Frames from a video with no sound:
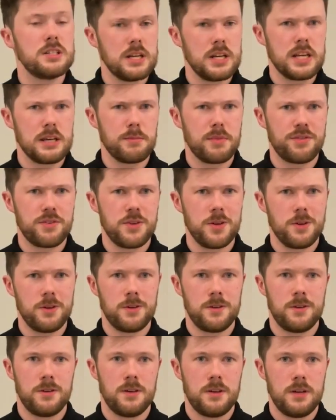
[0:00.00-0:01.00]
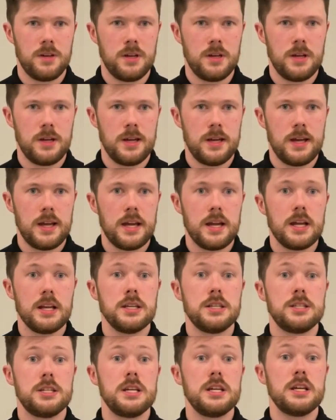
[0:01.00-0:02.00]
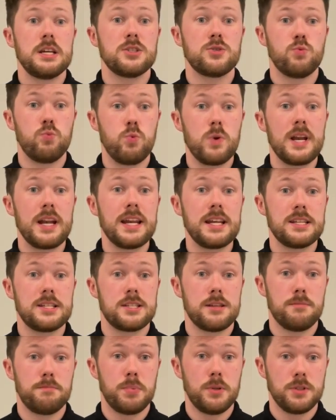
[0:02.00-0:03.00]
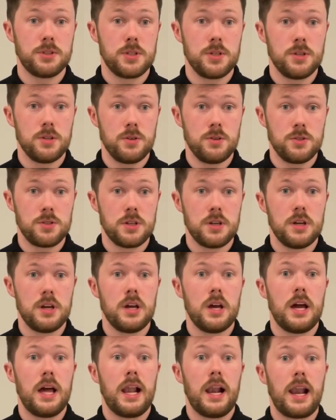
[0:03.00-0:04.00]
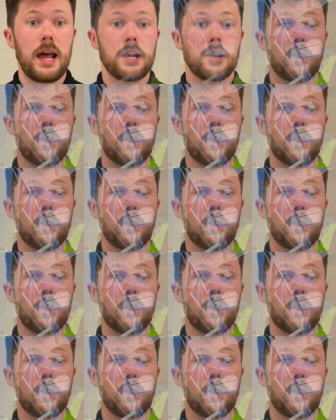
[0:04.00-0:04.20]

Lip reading: to name a few. Chi is really simple to use. Like